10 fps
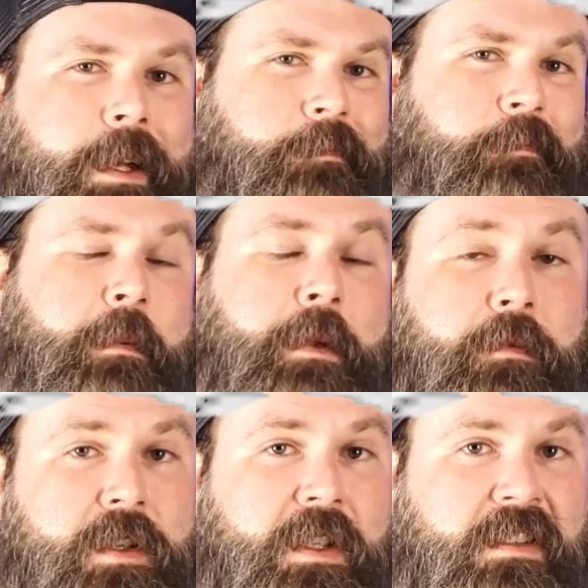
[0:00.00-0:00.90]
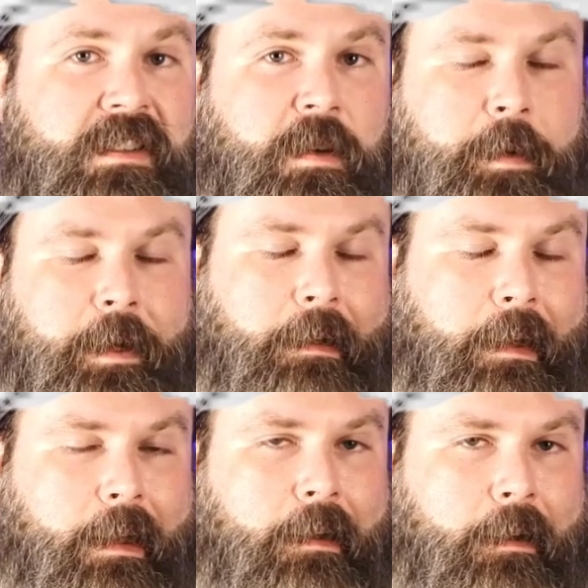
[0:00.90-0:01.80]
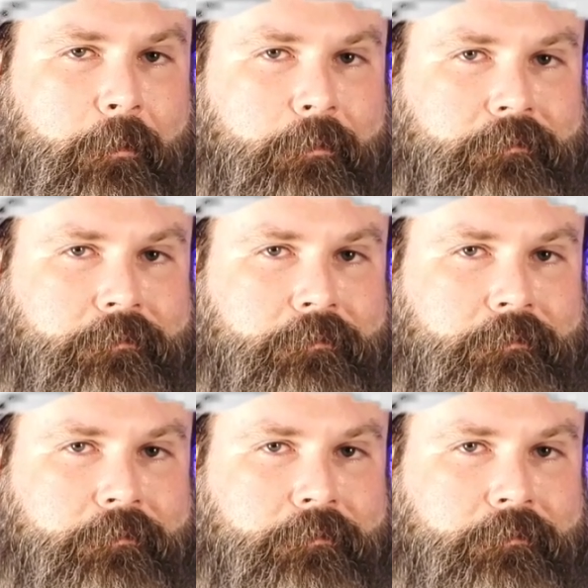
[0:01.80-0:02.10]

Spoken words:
But maybe we're just stupid. I don't know.